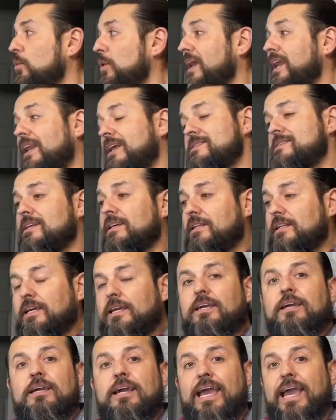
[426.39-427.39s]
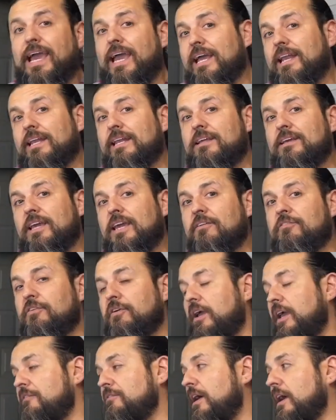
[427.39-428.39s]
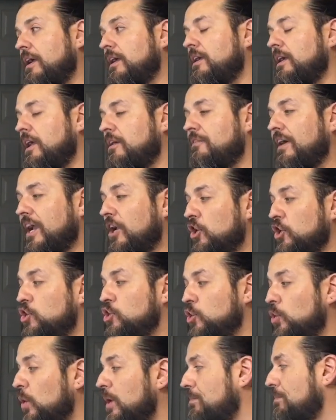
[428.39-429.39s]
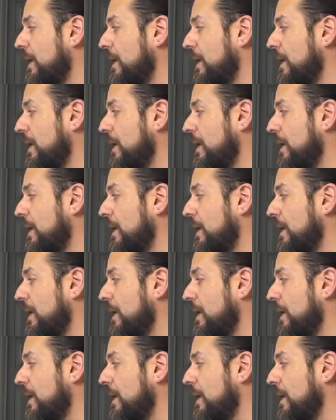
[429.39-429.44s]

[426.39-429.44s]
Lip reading: realistically, and if I could do it